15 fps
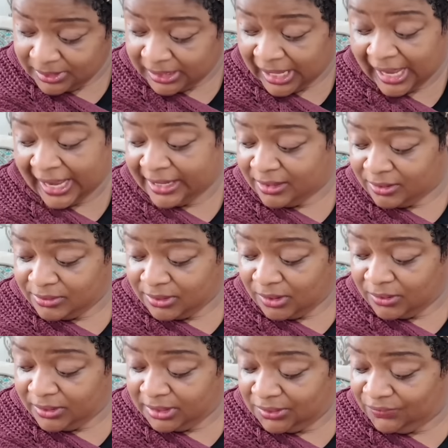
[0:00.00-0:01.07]
I don't know
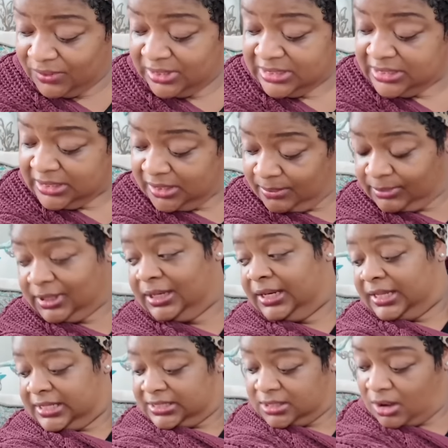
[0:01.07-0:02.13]
if it's something
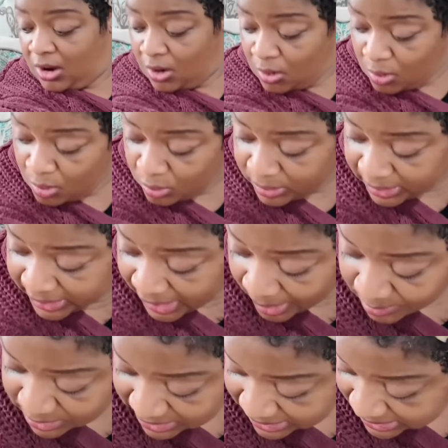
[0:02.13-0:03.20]
that's old and
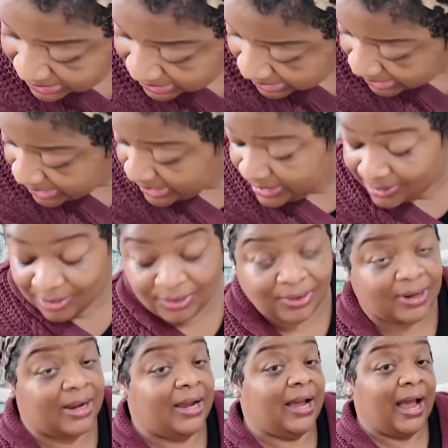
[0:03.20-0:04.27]
I'm just seeing it, or
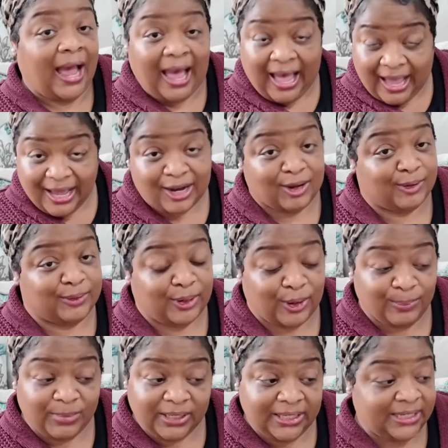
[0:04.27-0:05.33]
I don't know,
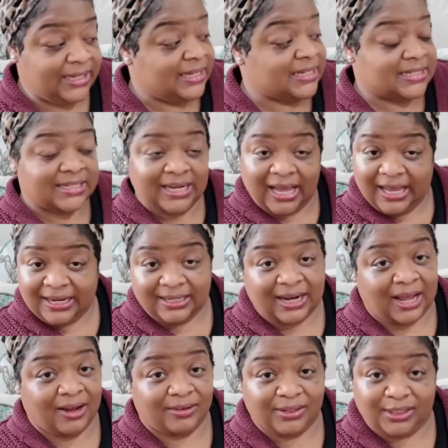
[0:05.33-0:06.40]
but he is not
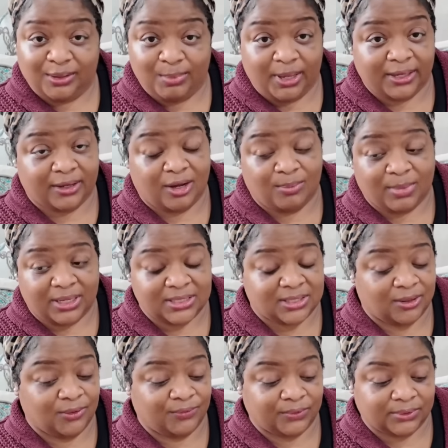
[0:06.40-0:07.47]
allowed to get back on my
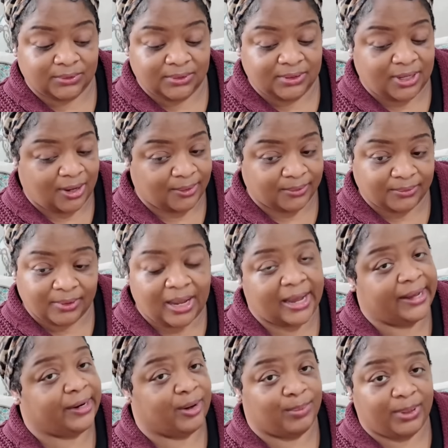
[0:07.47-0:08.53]
sofa. No, I
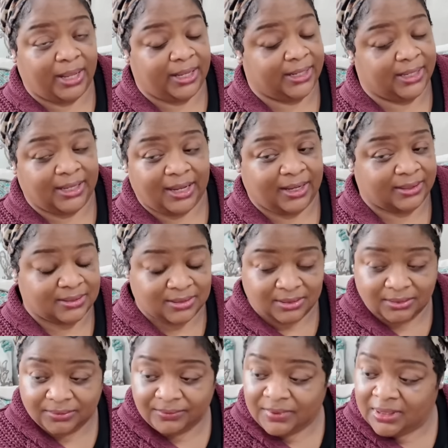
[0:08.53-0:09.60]
don't play that kind of stuff.